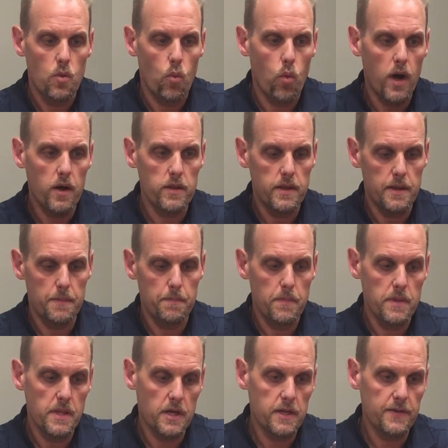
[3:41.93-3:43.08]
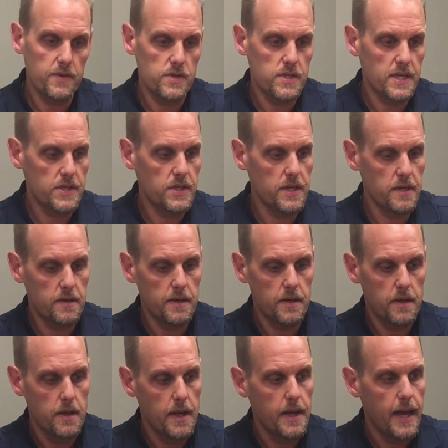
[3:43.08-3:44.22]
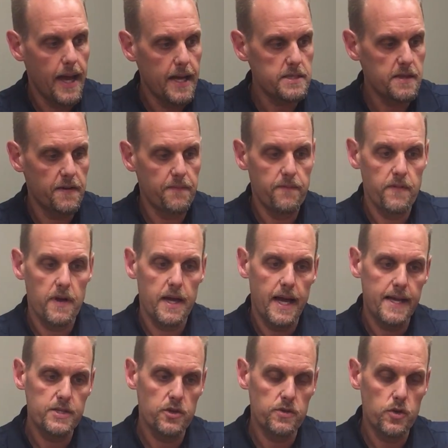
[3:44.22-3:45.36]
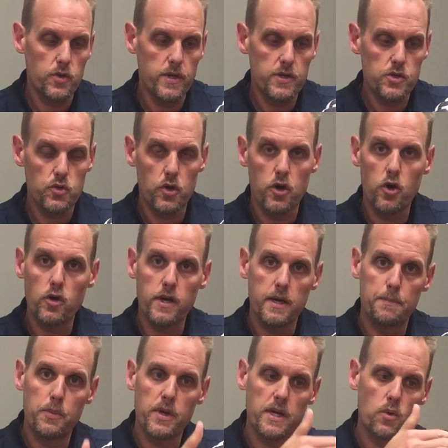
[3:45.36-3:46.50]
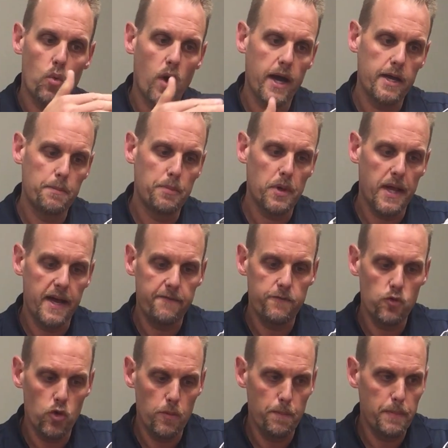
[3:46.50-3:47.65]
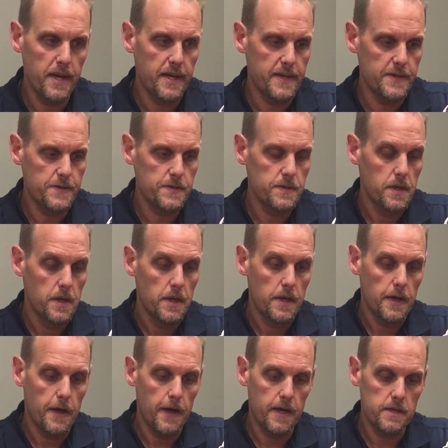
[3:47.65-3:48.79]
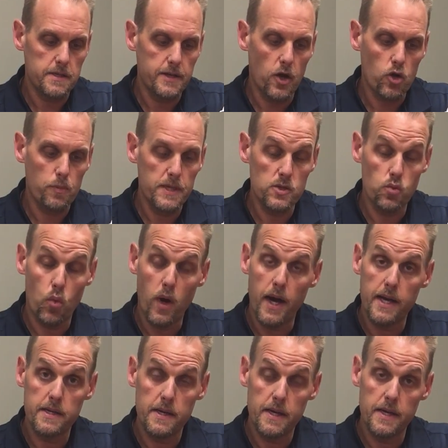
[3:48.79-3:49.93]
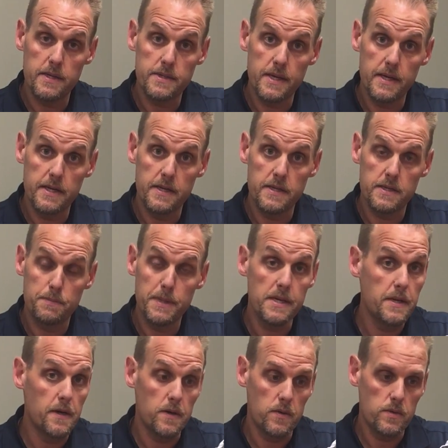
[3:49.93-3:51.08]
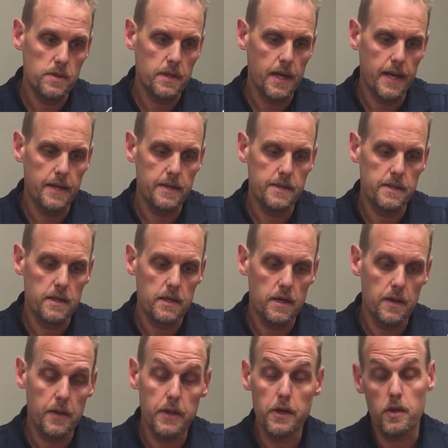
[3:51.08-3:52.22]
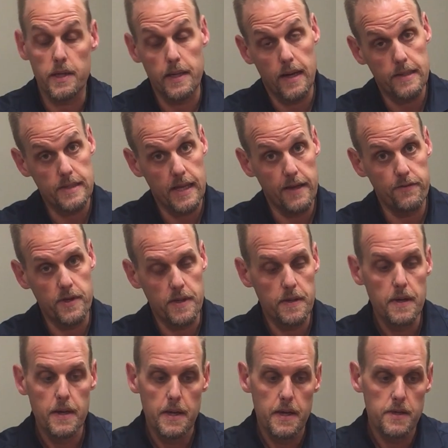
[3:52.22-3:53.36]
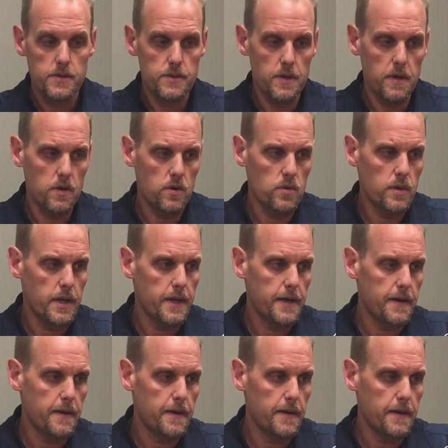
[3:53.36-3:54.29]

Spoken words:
while the Clifton 6 here has your traditional Hoka pretty wide platform base, not going to be as wide as a Speedgoat, and clearly not as heavy. So